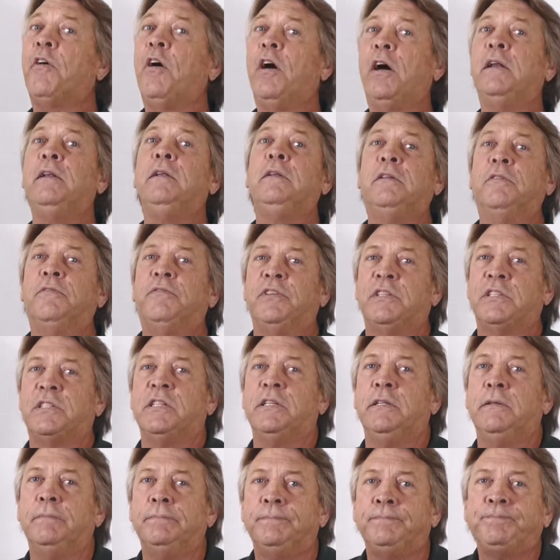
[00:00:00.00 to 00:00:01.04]
fun to
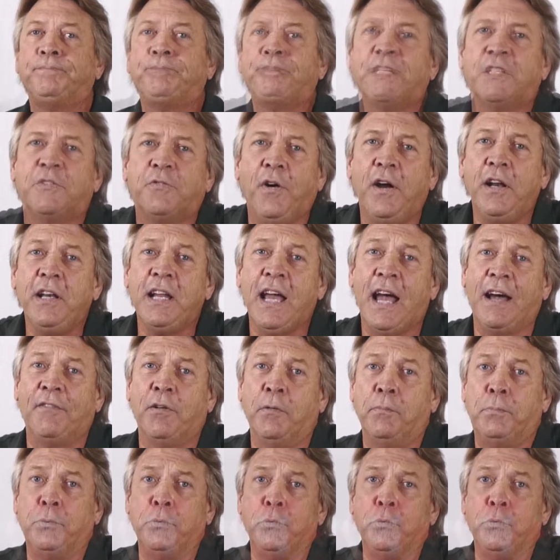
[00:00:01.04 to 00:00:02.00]
visit. It's fun to have a